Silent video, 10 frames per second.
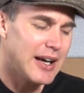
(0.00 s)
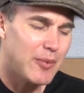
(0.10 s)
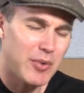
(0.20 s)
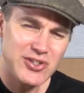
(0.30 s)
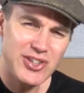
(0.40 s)

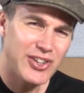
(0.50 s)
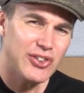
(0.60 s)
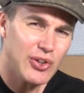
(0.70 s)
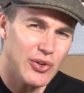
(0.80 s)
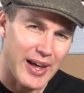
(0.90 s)
And once you can
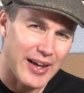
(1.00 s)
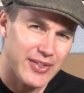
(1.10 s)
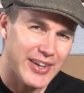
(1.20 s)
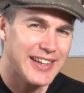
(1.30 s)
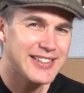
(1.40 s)
do that,
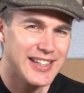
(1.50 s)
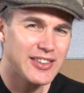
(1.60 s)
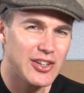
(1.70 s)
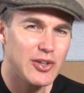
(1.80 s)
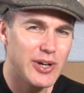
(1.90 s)
the next thing
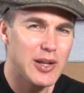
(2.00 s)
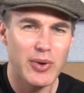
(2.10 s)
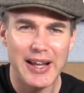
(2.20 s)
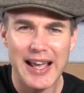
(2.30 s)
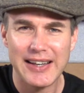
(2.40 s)
that you really
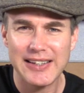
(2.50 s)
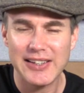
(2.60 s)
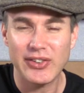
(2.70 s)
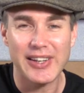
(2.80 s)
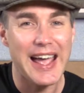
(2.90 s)
want to add in
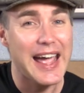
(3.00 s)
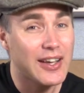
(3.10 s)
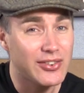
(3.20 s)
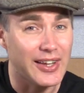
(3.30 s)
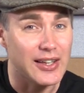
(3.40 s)
is an
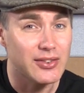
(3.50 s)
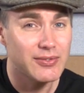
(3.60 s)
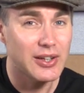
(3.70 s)
accent.